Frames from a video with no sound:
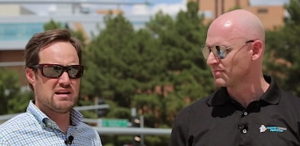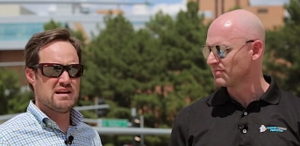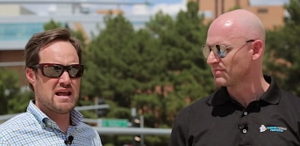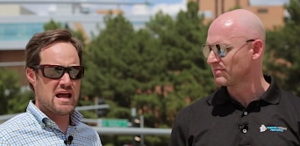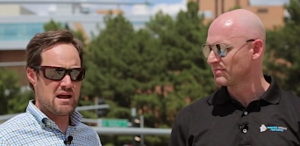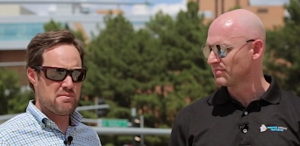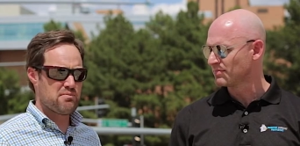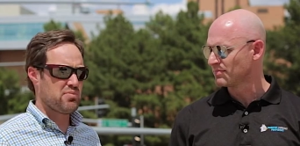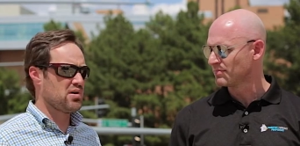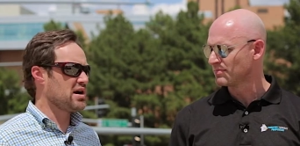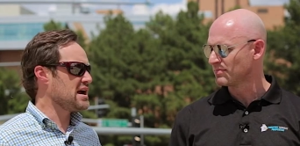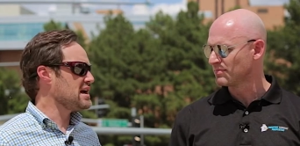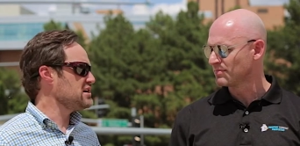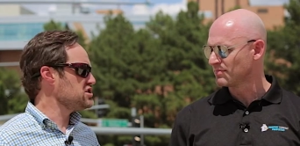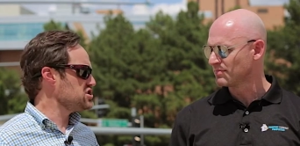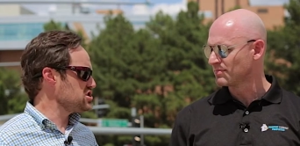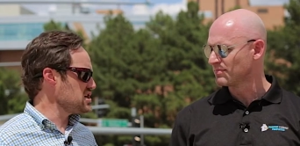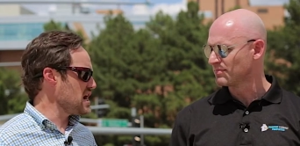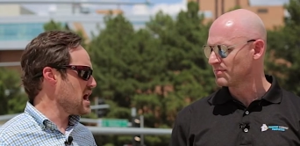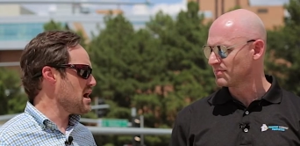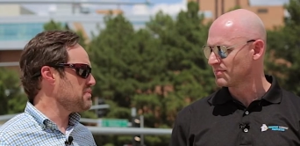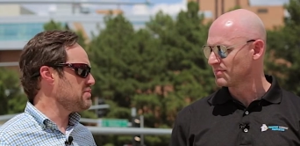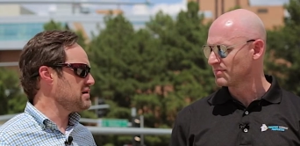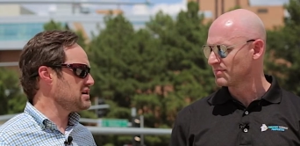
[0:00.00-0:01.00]
Speaker 1: name brand
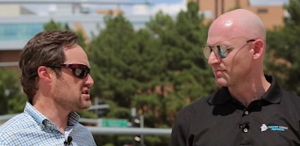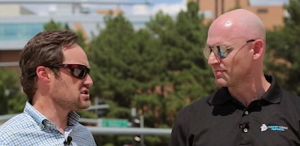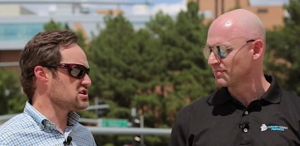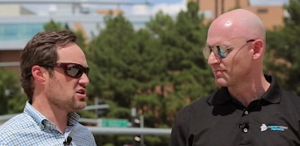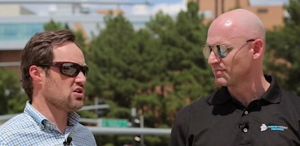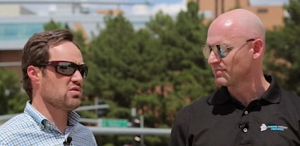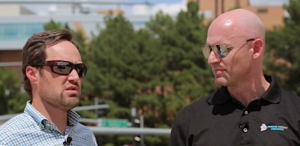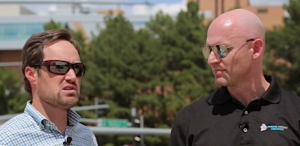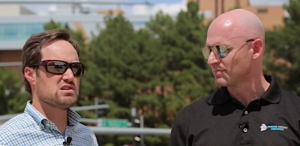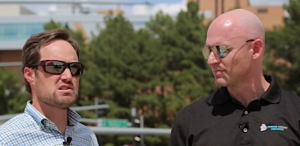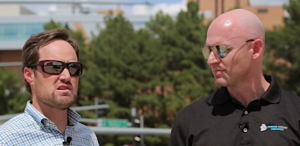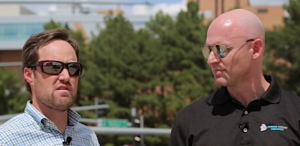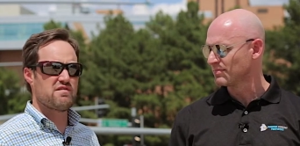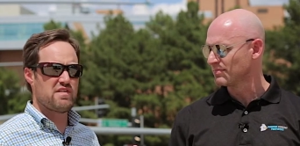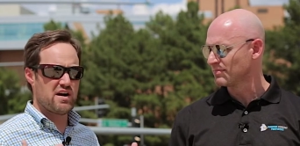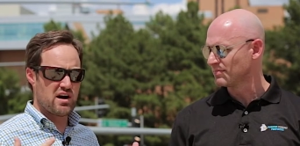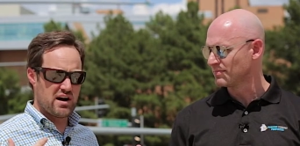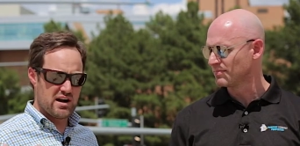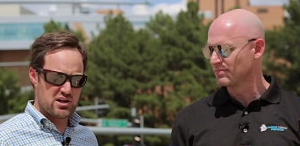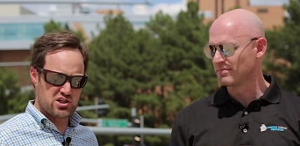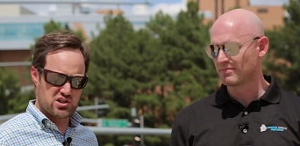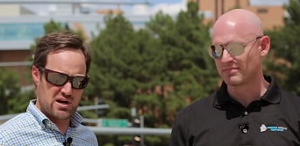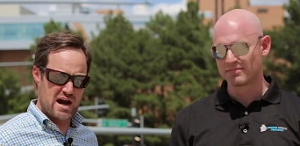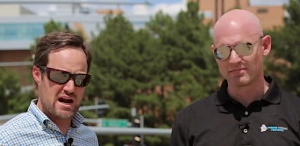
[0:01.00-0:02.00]
shopping. So this is a very
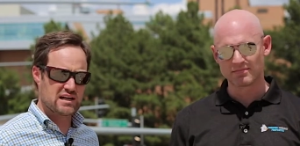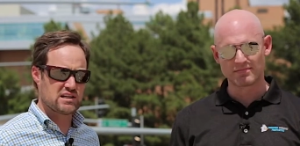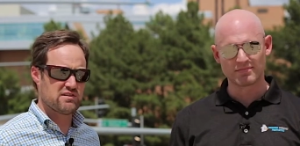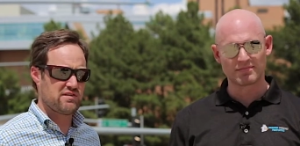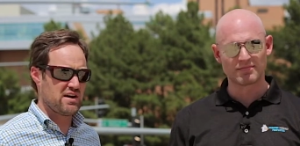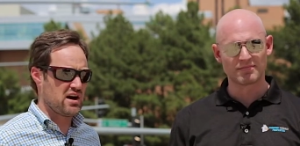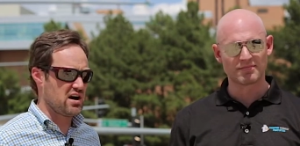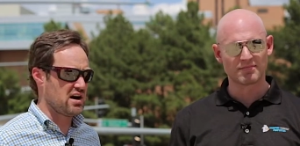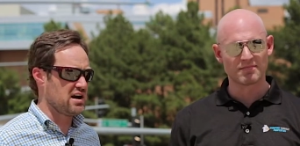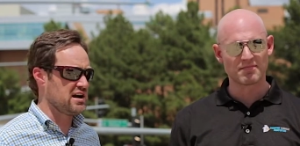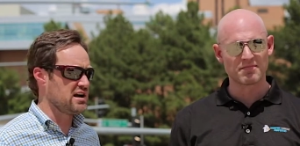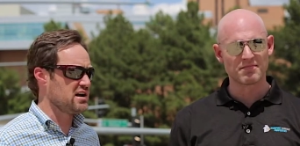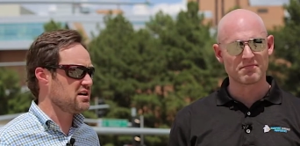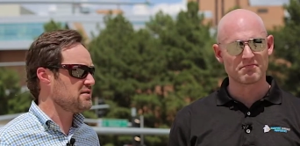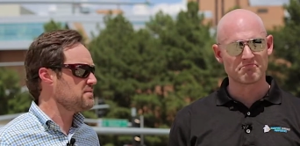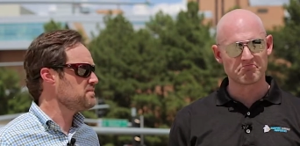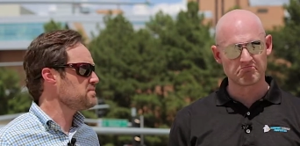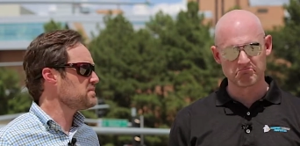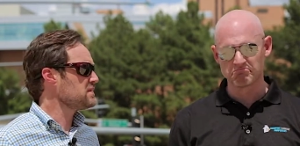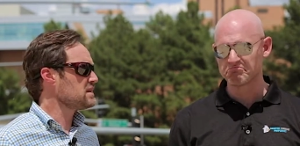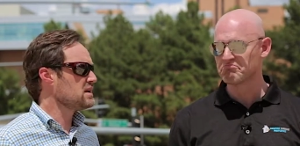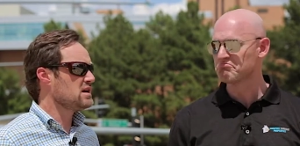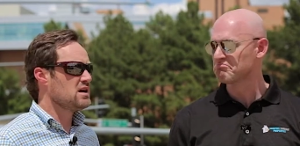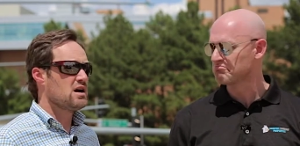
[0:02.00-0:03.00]
attractive area
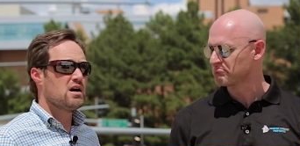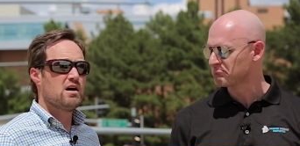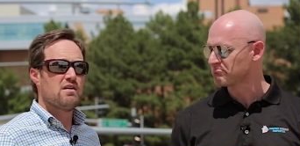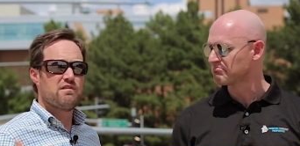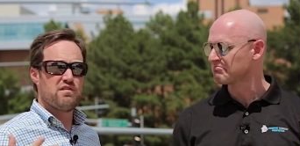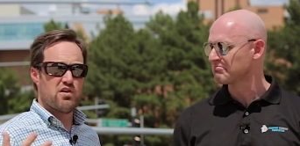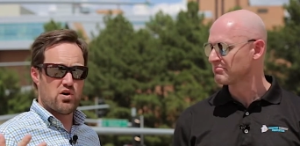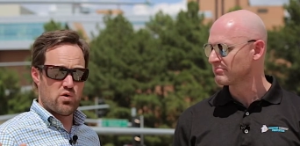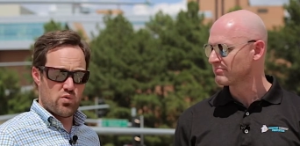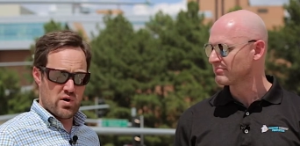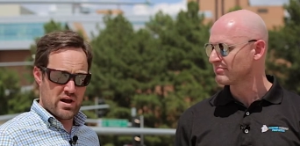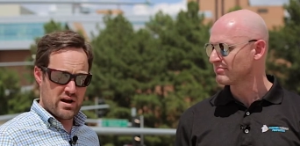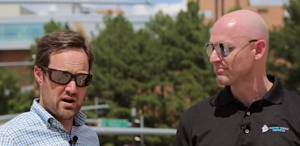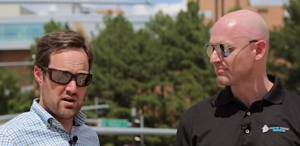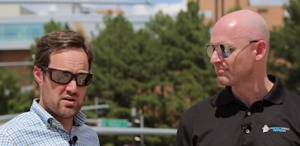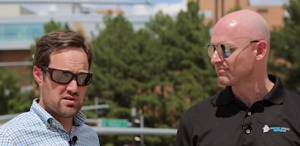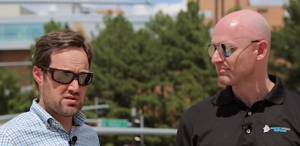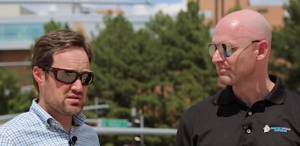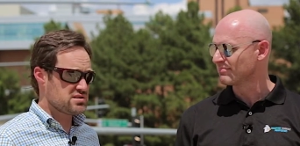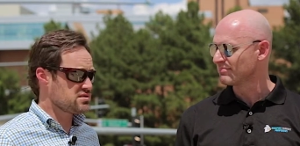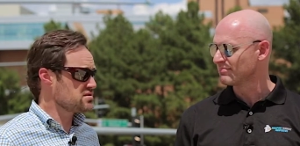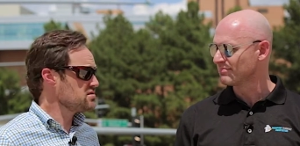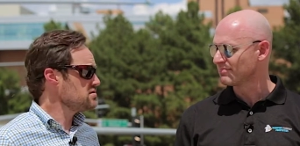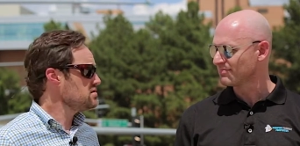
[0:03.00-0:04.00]
for
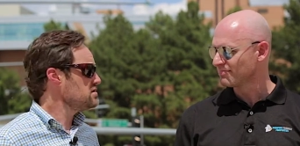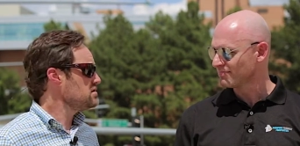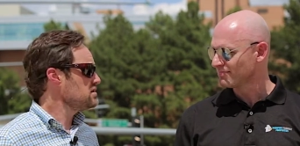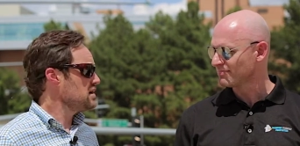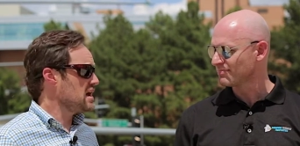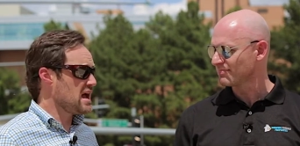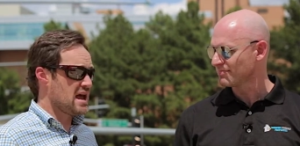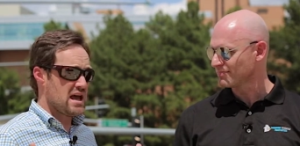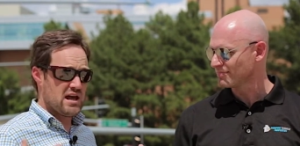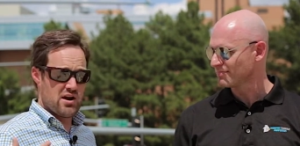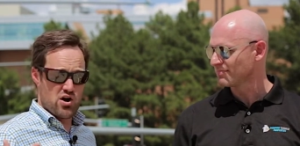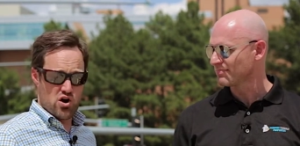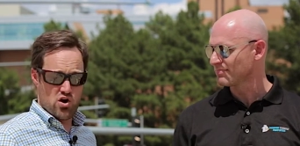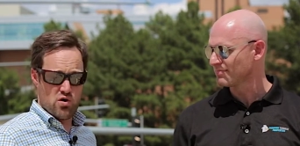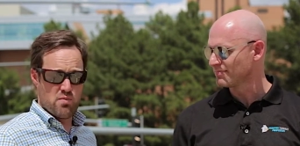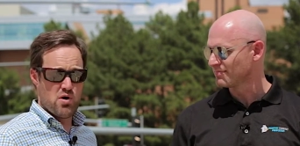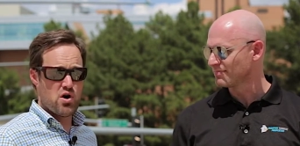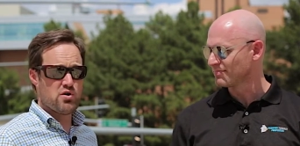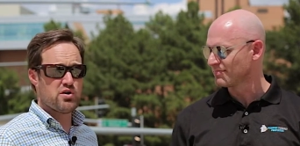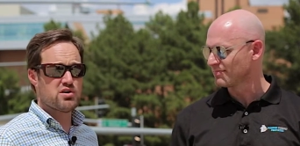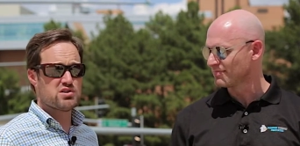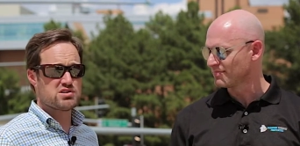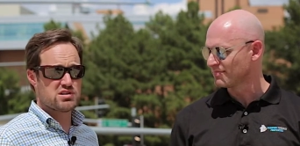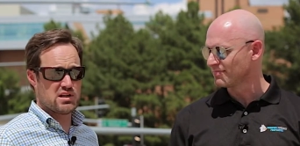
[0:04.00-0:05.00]
renters and
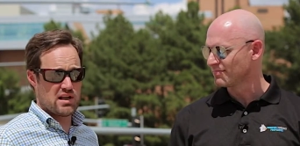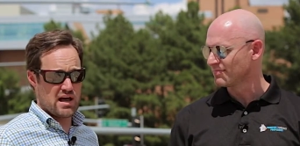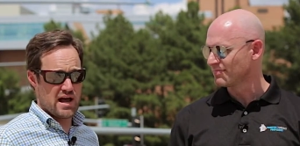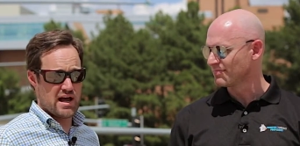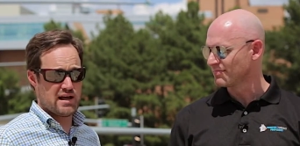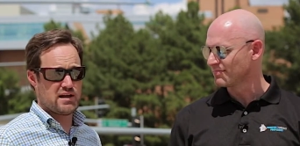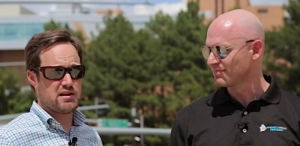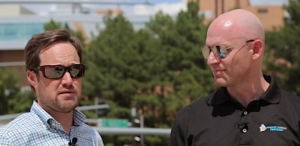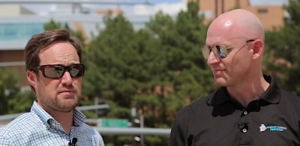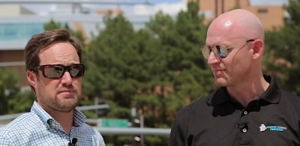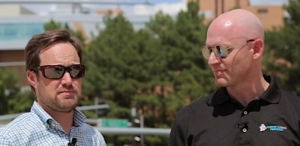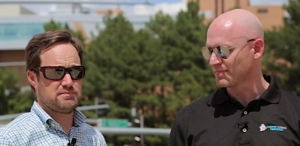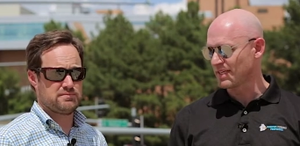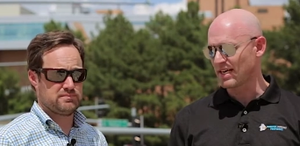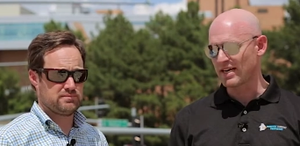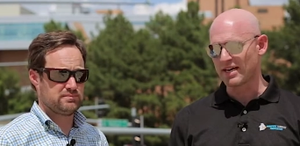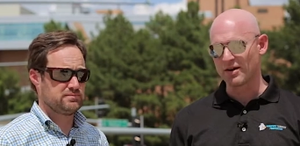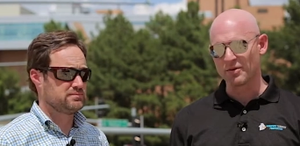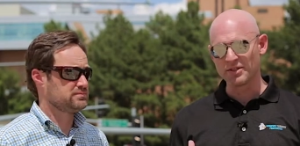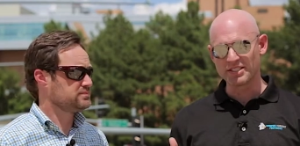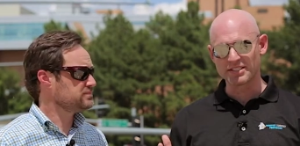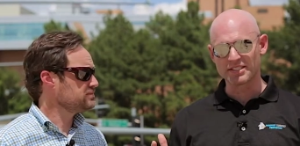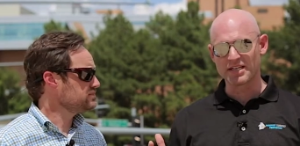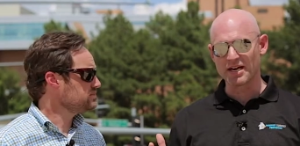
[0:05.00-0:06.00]
homeowners alike.
Speaker 2: Yeah,
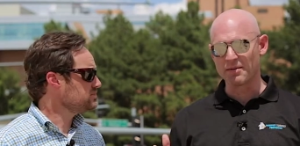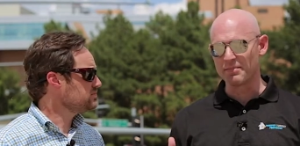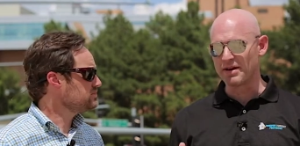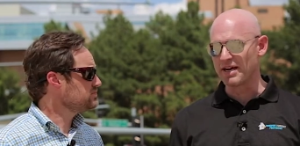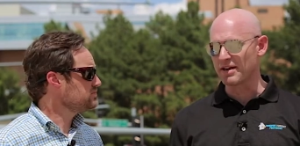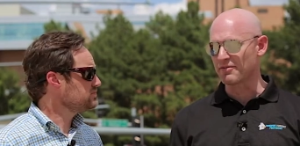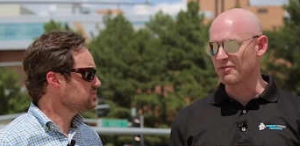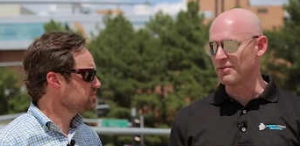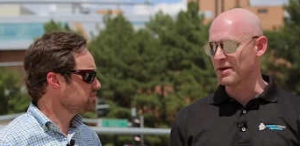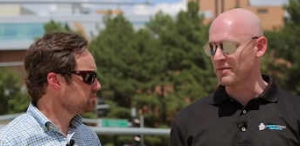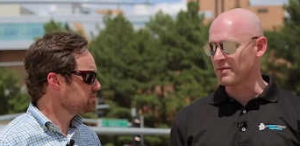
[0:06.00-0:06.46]
we just got back from